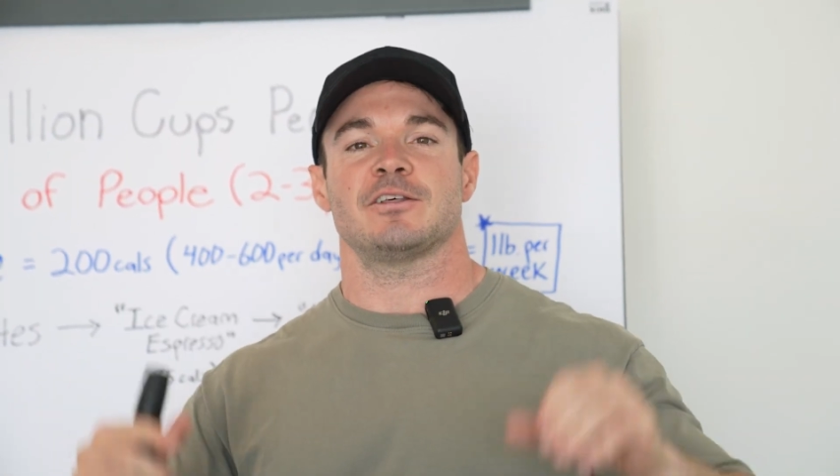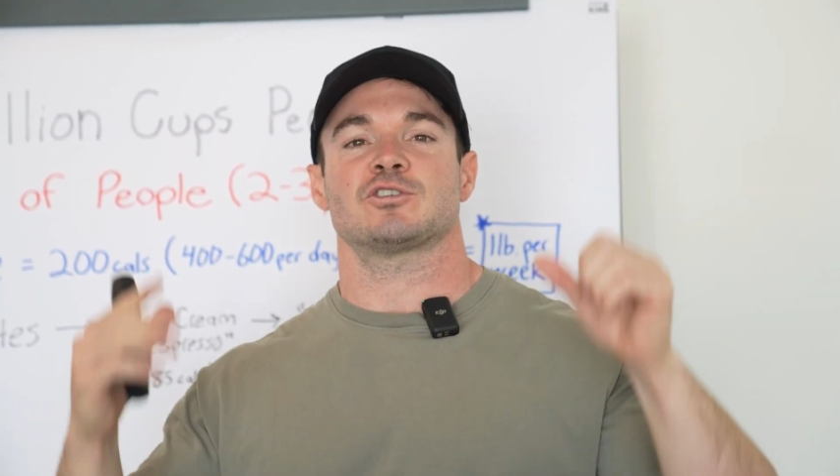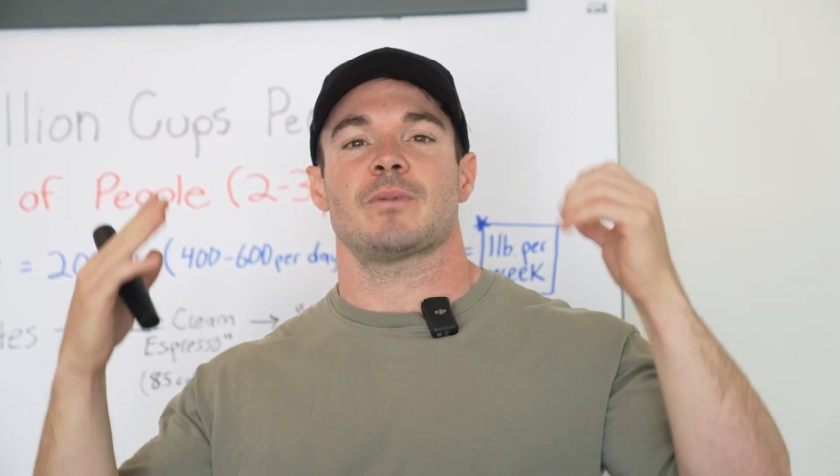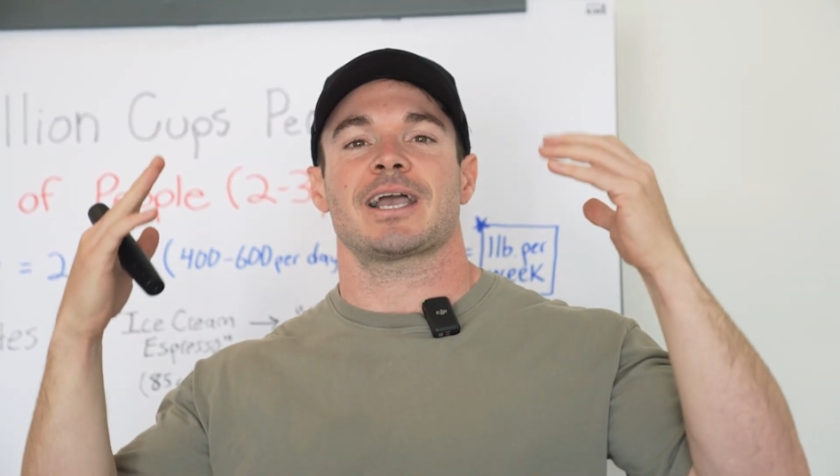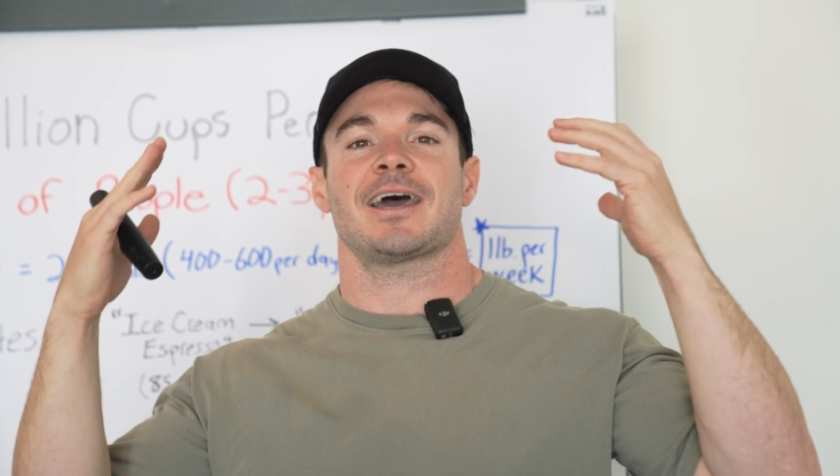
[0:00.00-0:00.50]

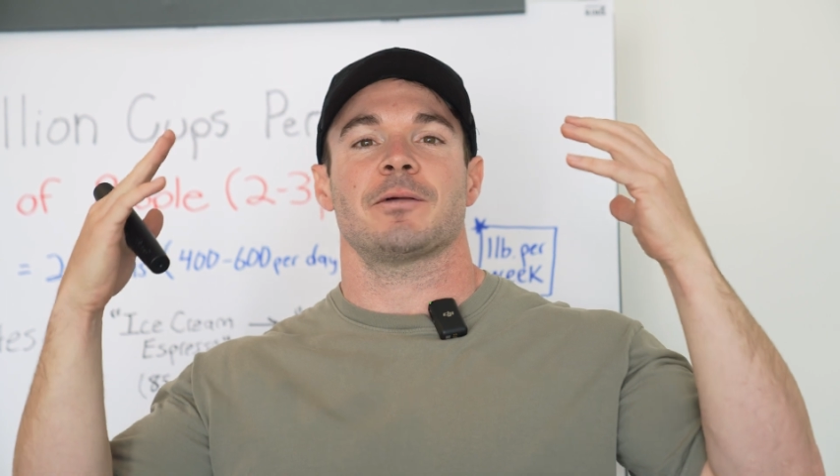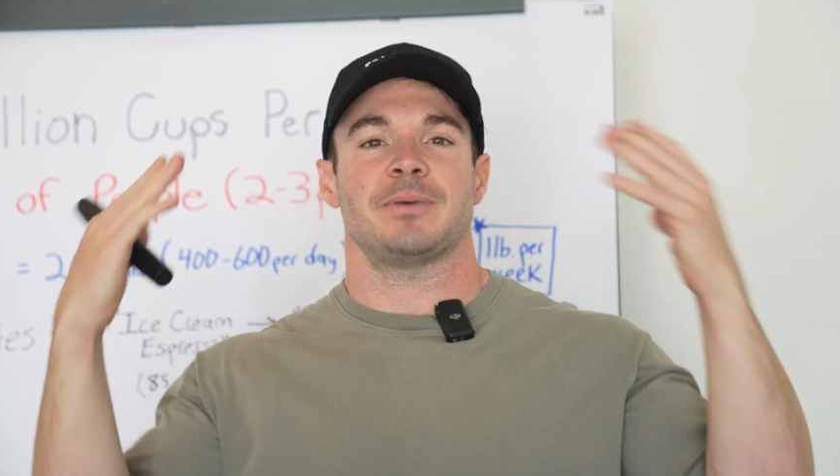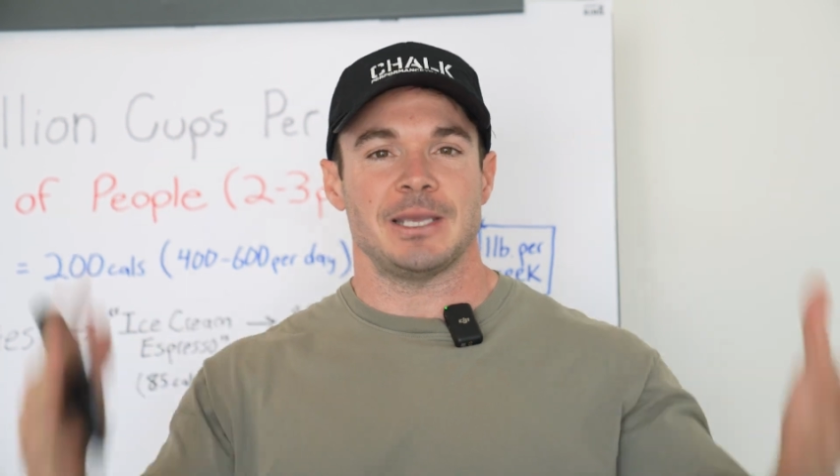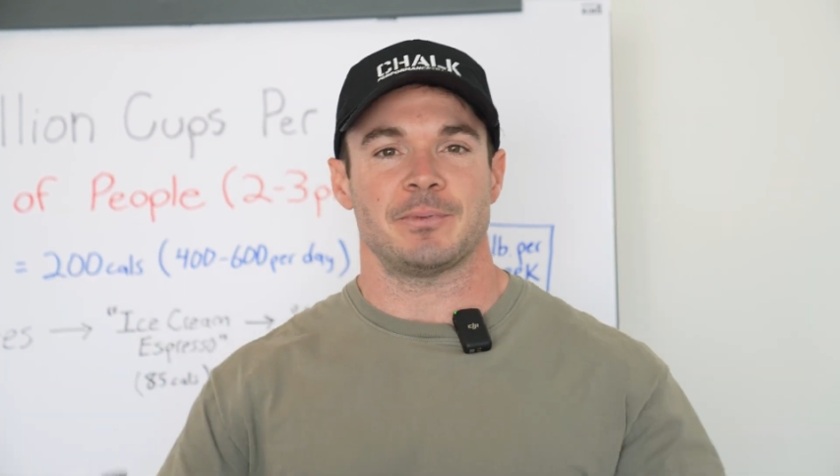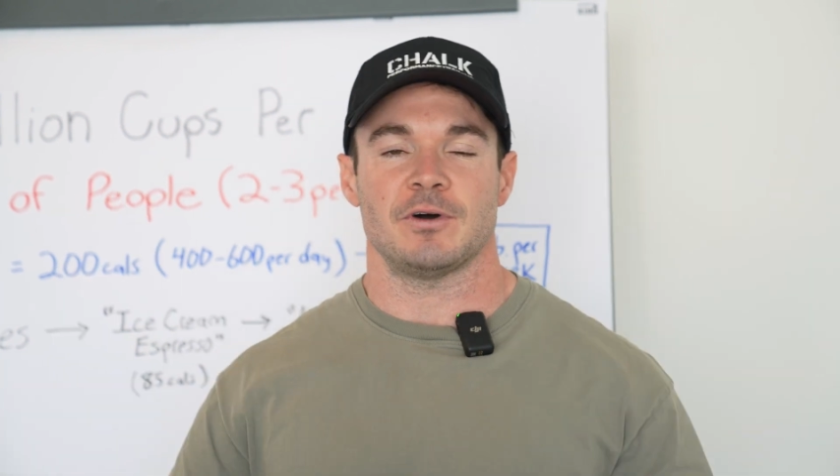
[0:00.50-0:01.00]
Those are my kind of
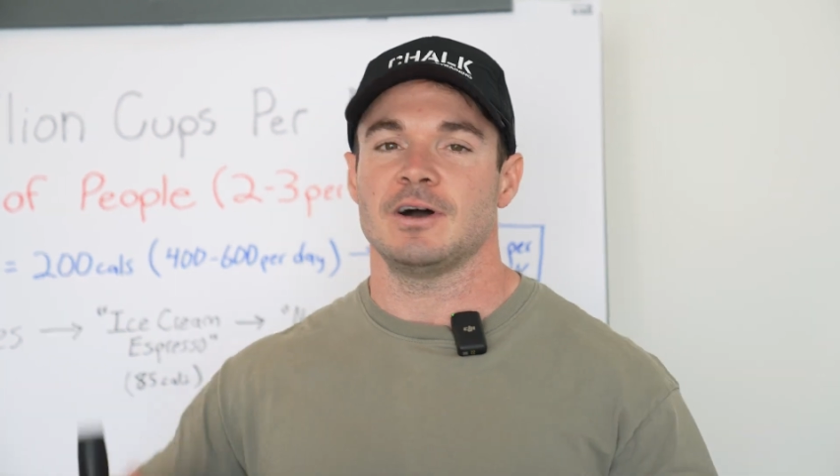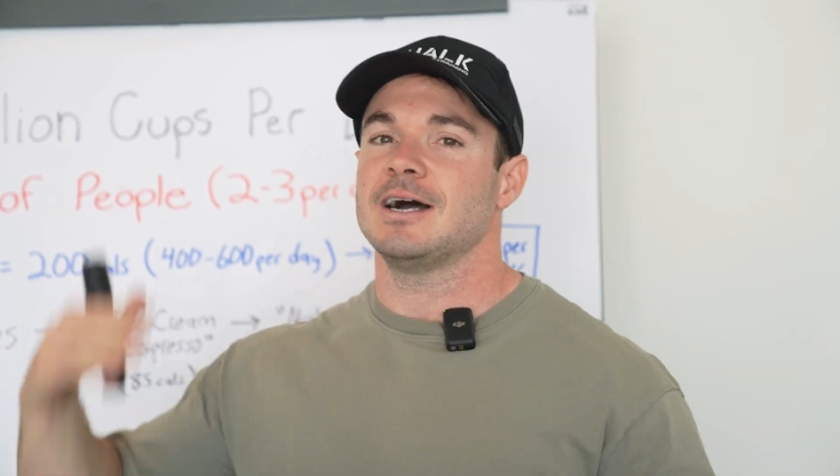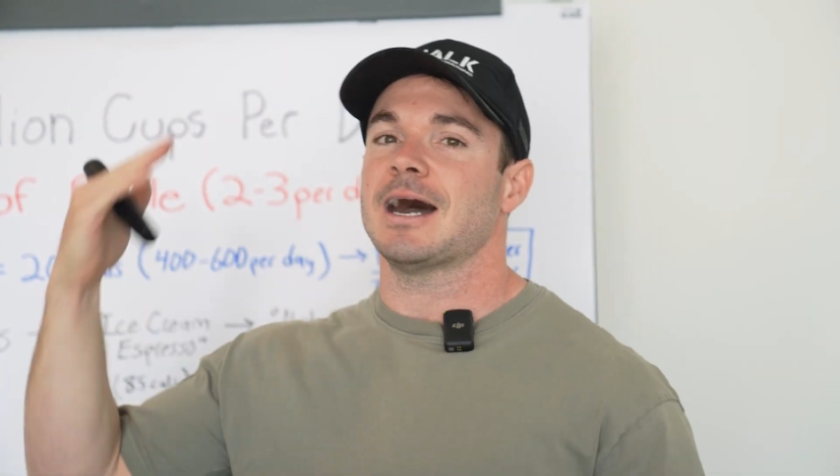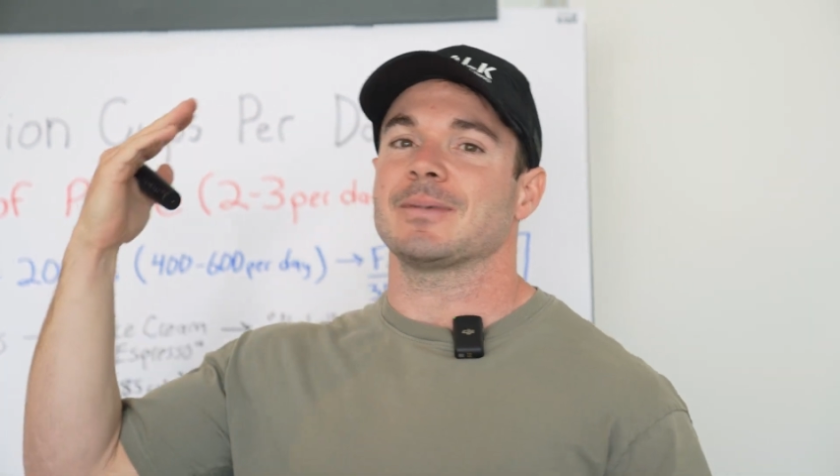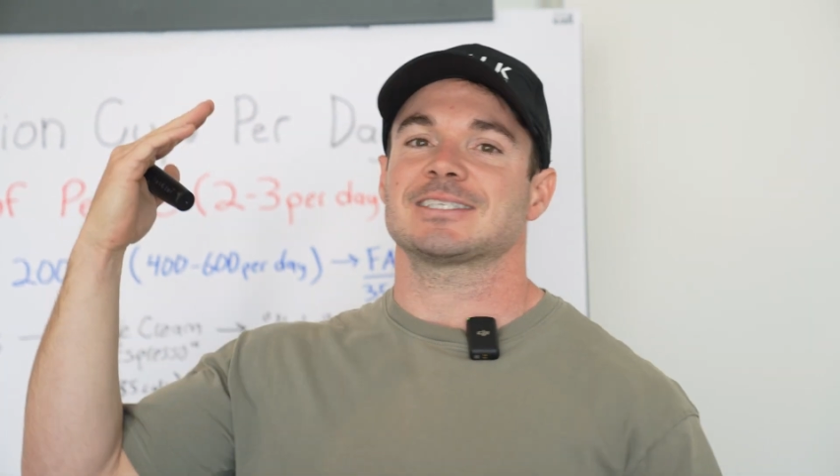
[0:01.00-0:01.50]
people.
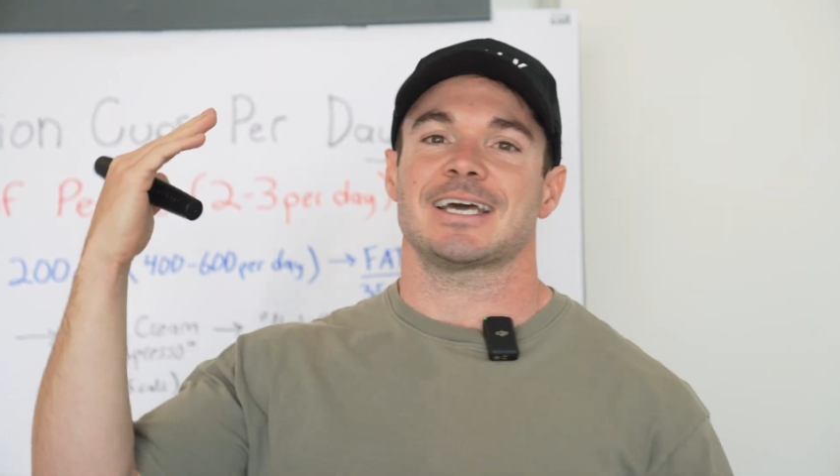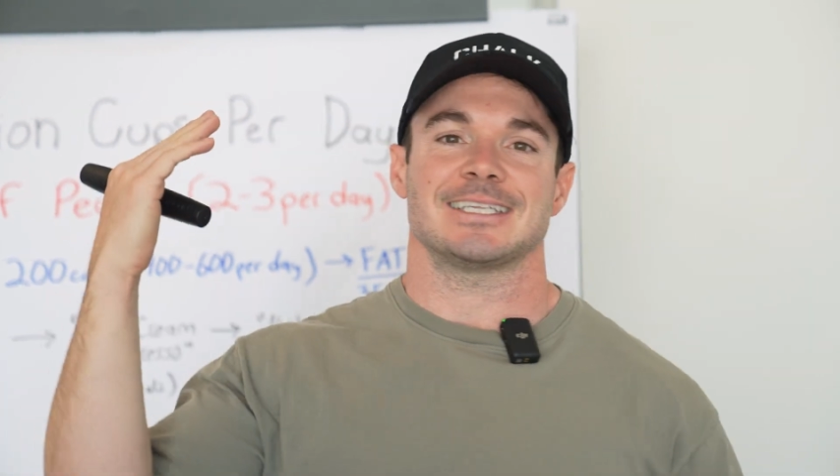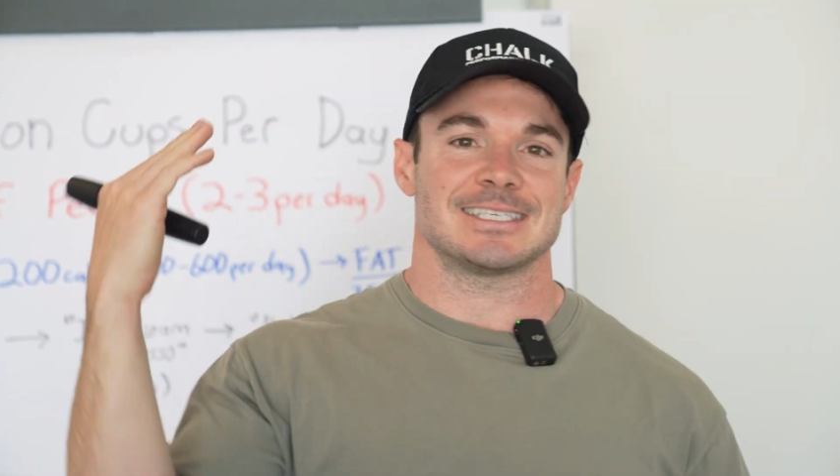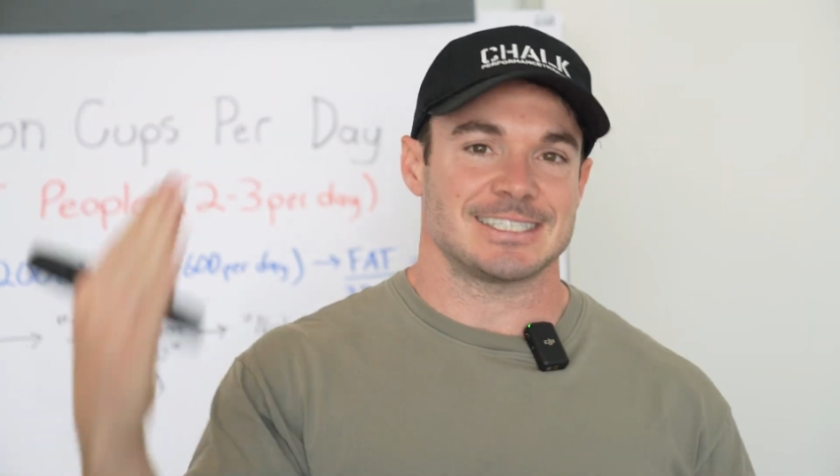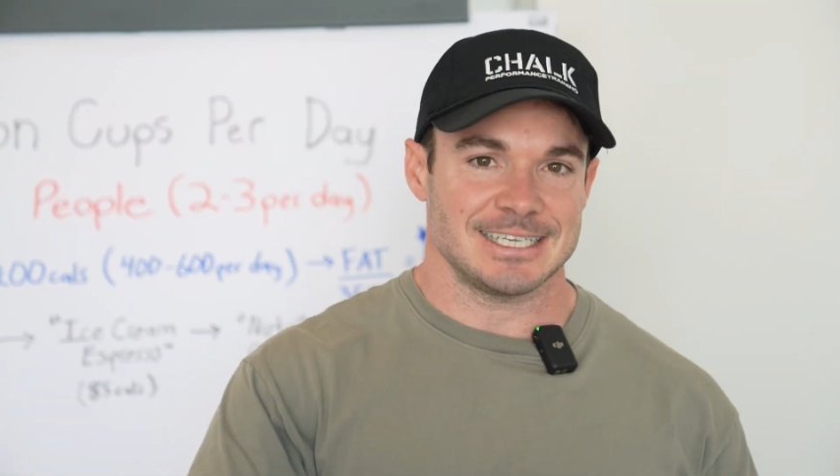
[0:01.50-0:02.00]
I'm
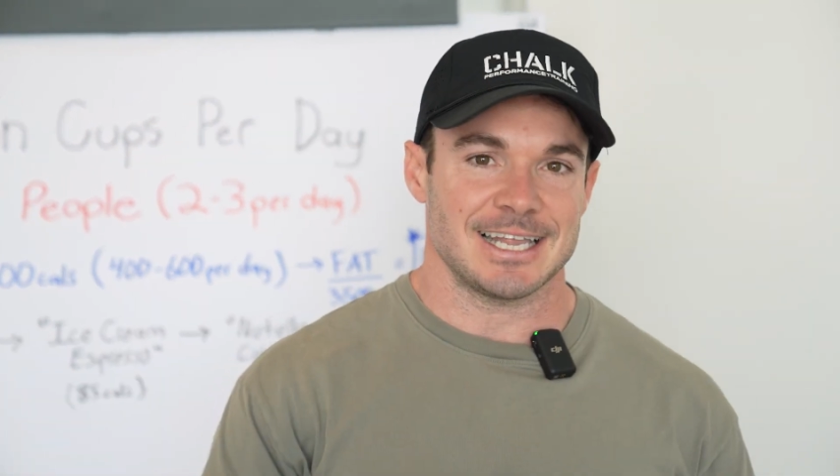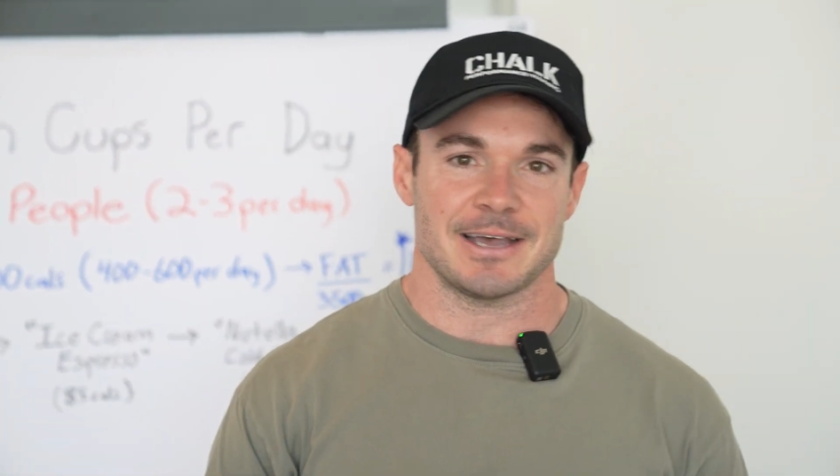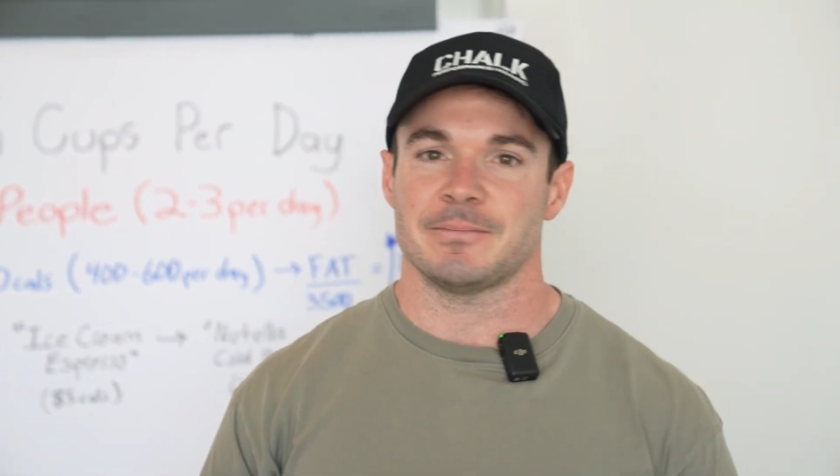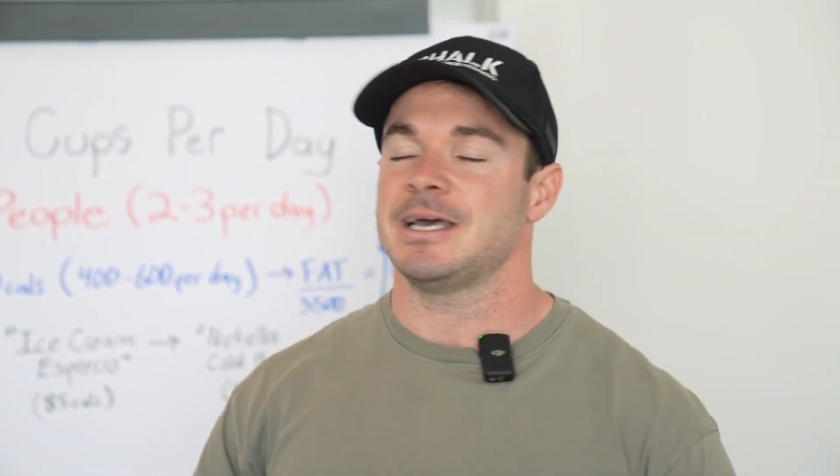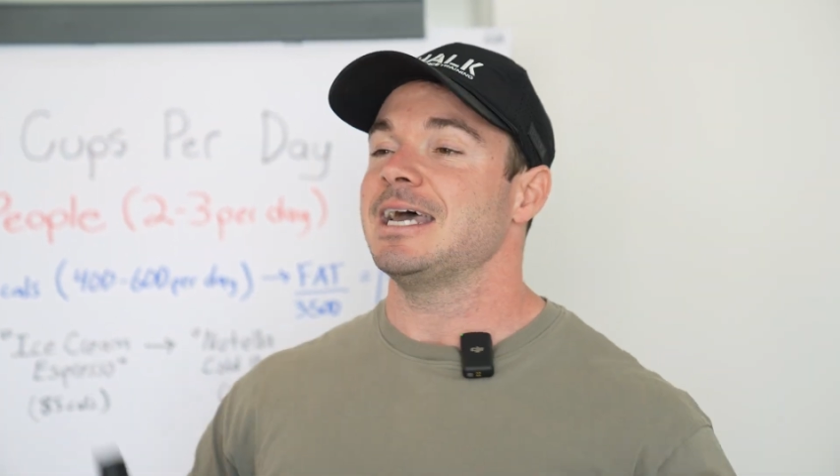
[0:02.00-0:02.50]
excited to see
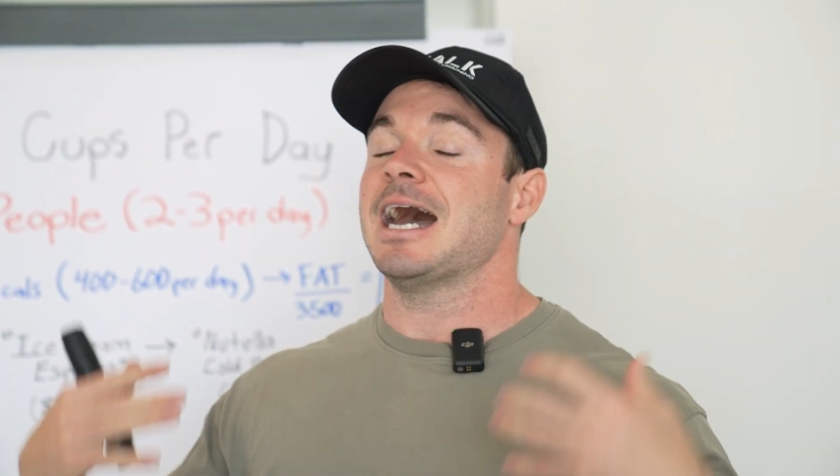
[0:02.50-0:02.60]
them.